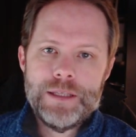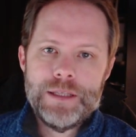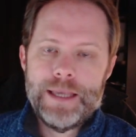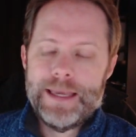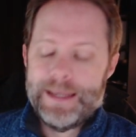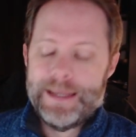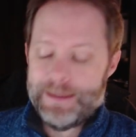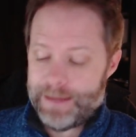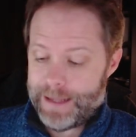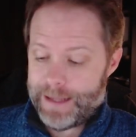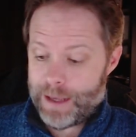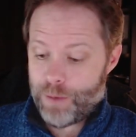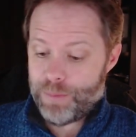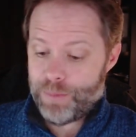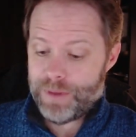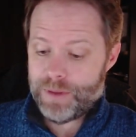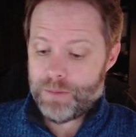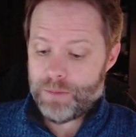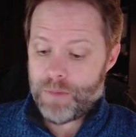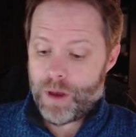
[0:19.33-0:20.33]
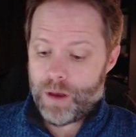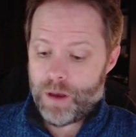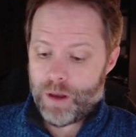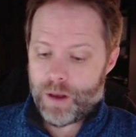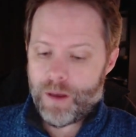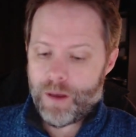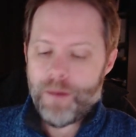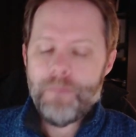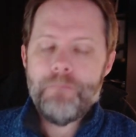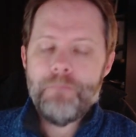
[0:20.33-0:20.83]
and helping them
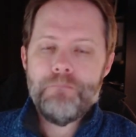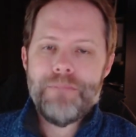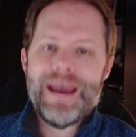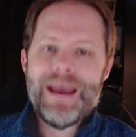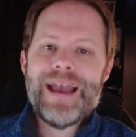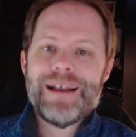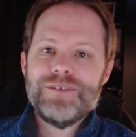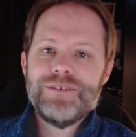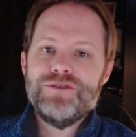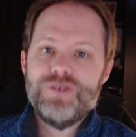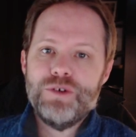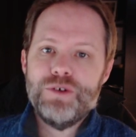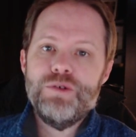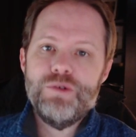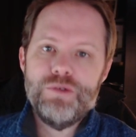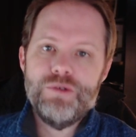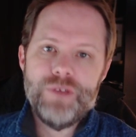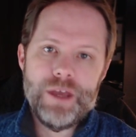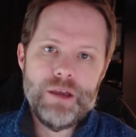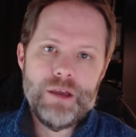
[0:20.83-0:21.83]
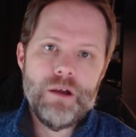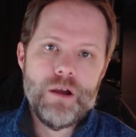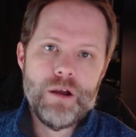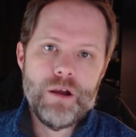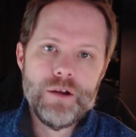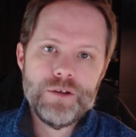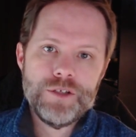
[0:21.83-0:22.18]
come back to who they are